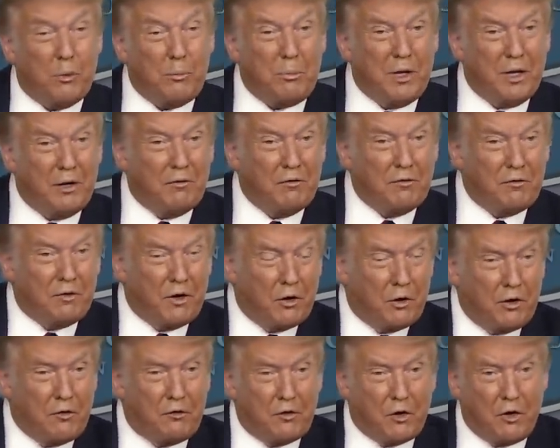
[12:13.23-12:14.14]
We're being
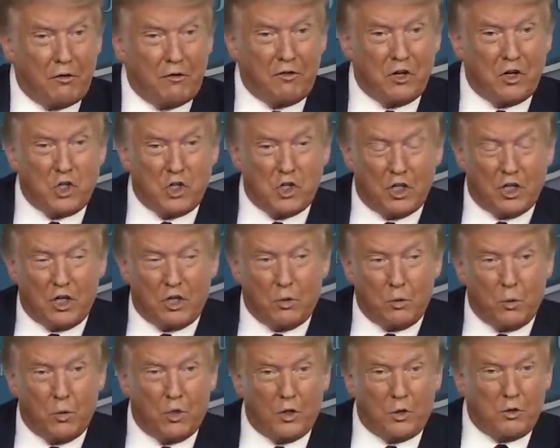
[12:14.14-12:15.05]
very, very
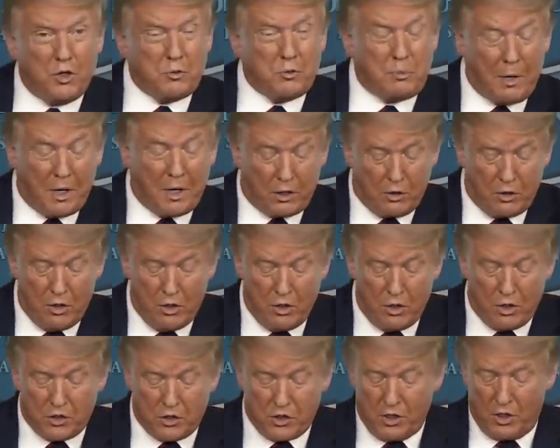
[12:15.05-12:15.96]
vigilant with respect to
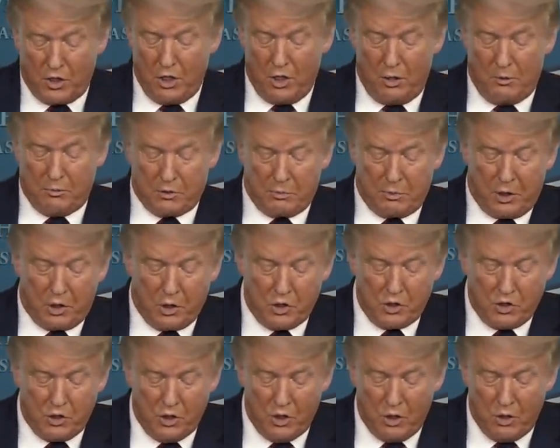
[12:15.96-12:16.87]
nursing homes
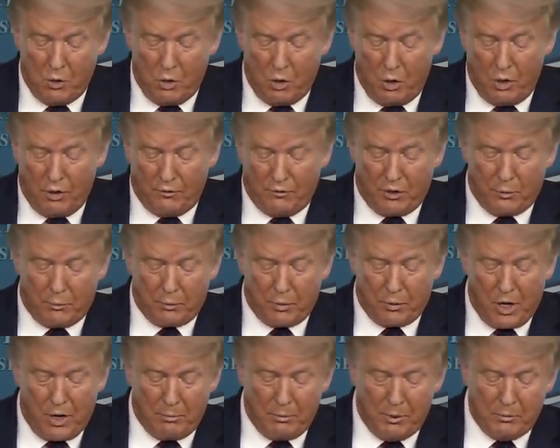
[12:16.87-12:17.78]
because you know all of the
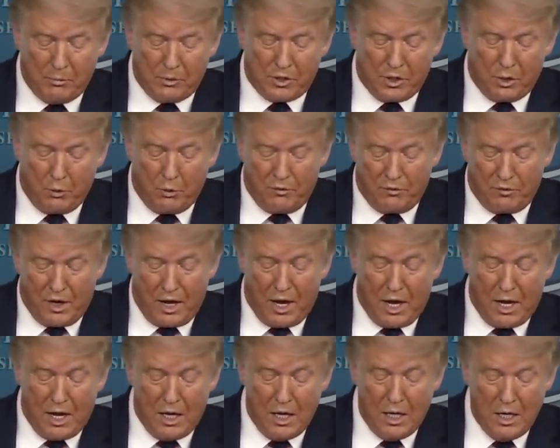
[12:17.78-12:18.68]
problems that we've
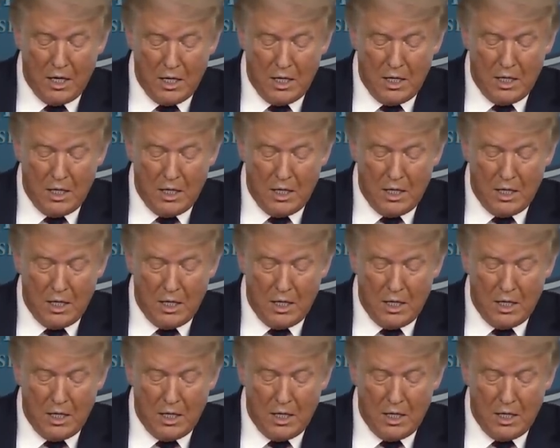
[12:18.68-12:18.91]
had